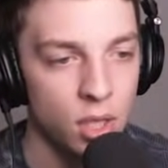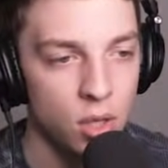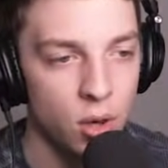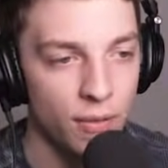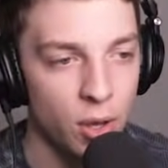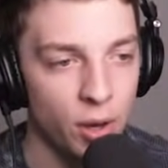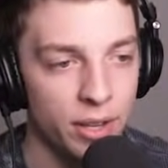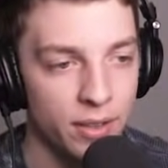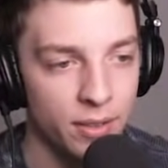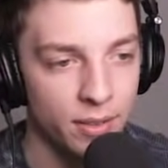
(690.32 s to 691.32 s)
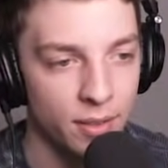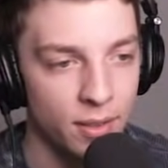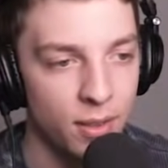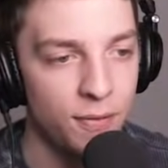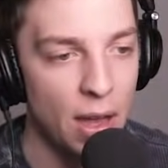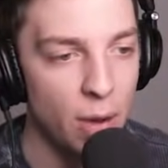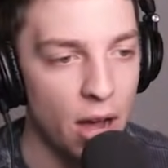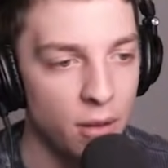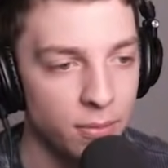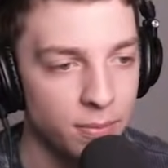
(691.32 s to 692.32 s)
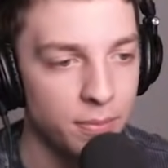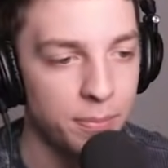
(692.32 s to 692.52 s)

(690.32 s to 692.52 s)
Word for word: You have the honors. Farewell.